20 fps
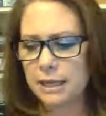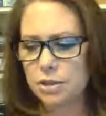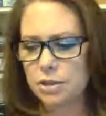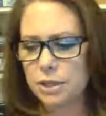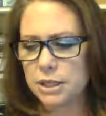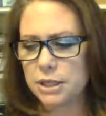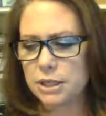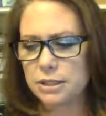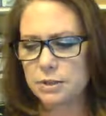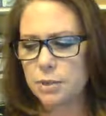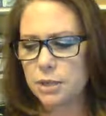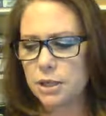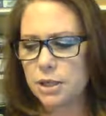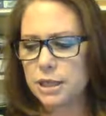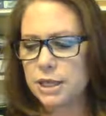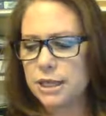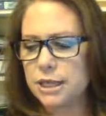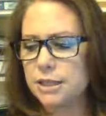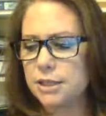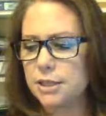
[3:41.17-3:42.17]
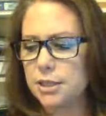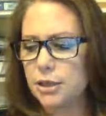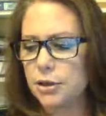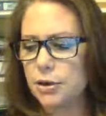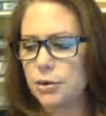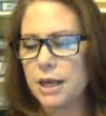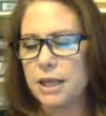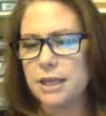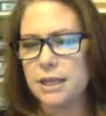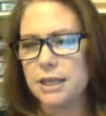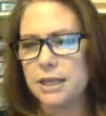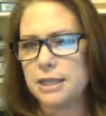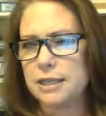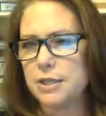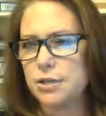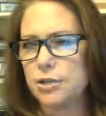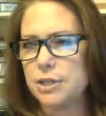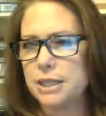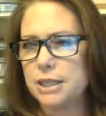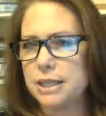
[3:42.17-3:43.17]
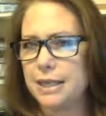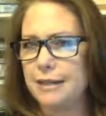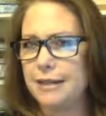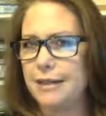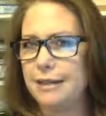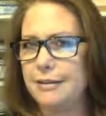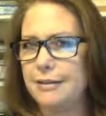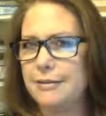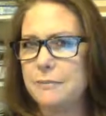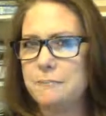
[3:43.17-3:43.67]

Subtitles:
during this period. So I think it's interesting that